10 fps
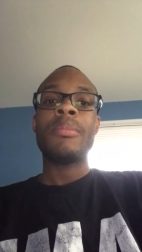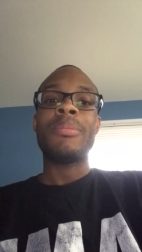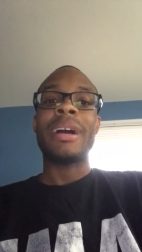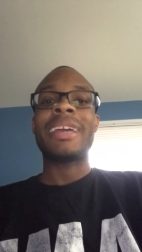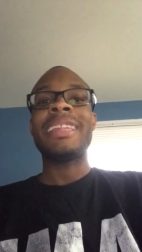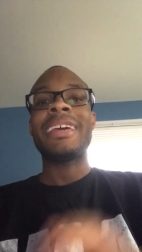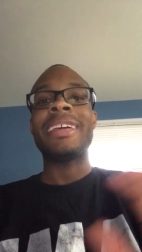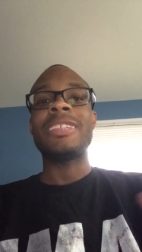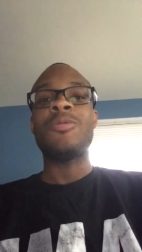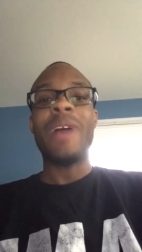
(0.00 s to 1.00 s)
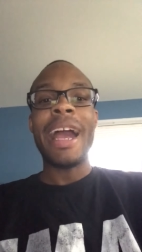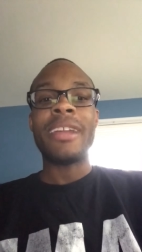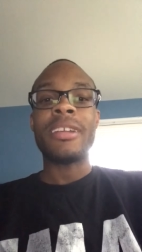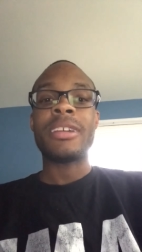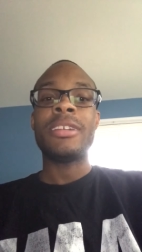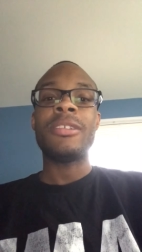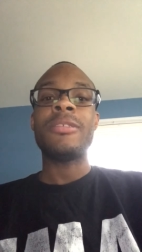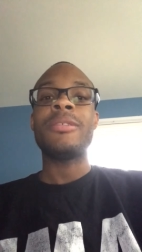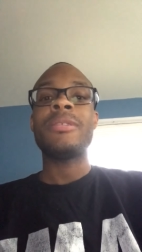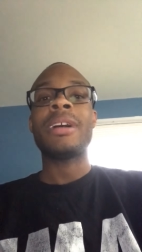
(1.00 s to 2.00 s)
But I keep thinking it's Wagner, you
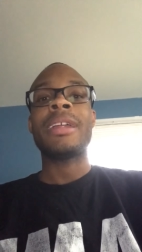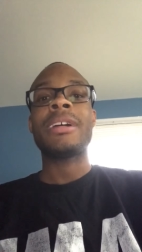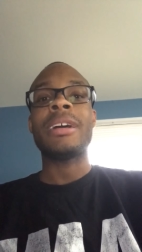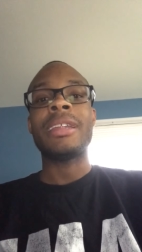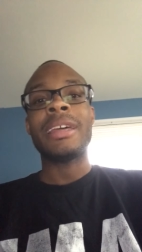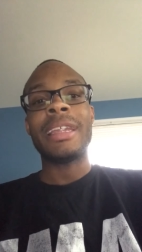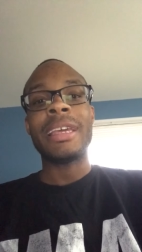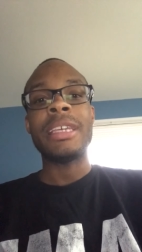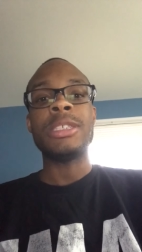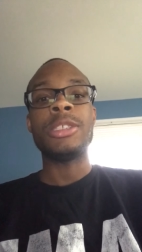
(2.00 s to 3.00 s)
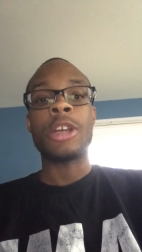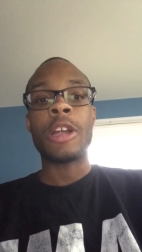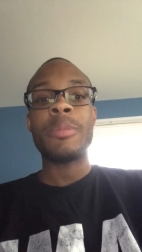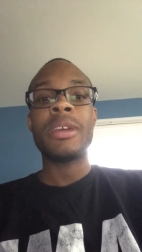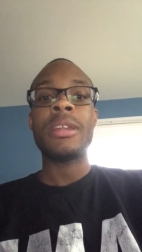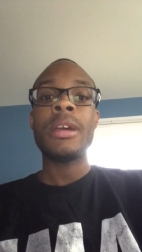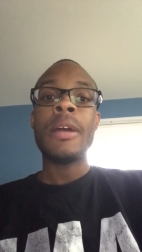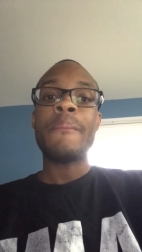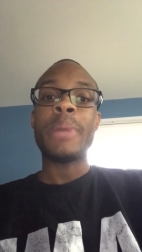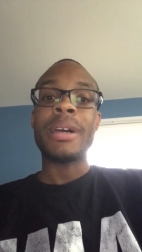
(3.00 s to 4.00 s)
know, and then he's German,
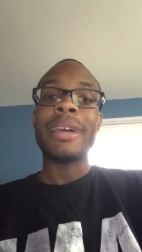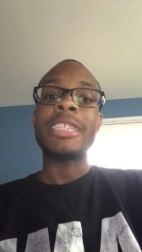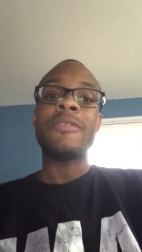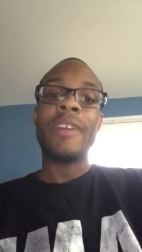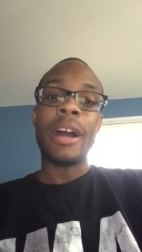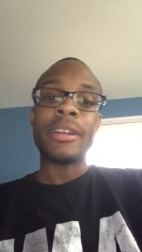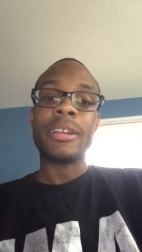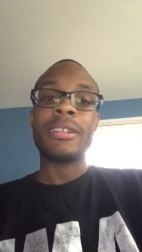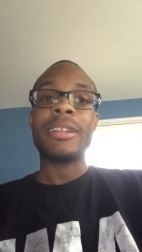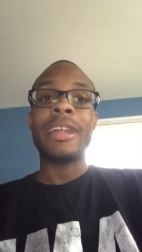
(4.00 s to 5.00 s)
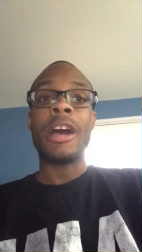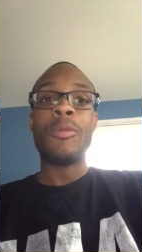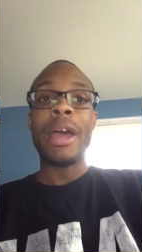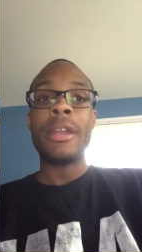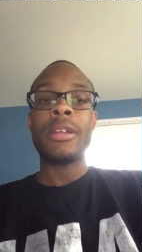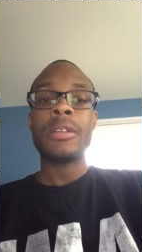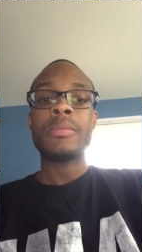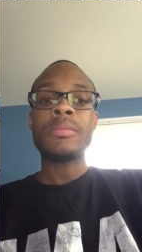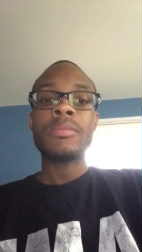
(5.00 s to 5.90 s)
but it's Wagner, not Wagner.